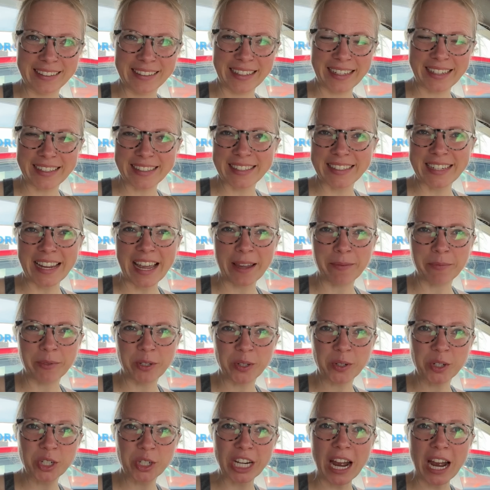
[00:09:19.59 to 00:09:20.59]
It's time
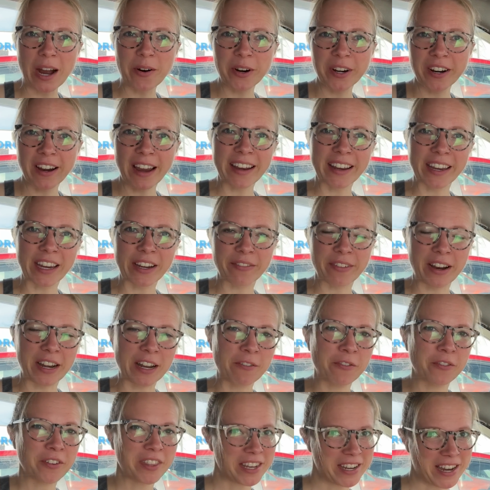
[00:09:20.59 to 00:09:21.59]
to shower and get ready
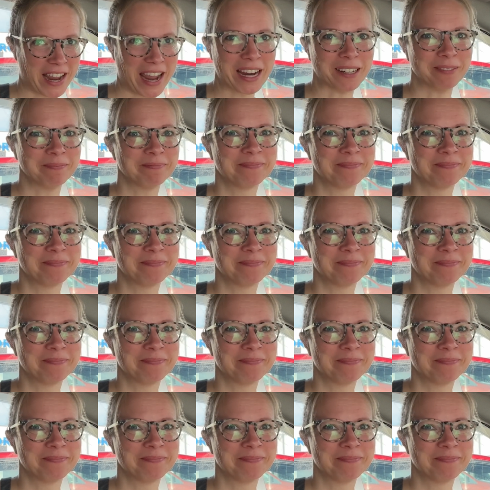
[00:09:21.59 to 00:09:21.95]
for the day.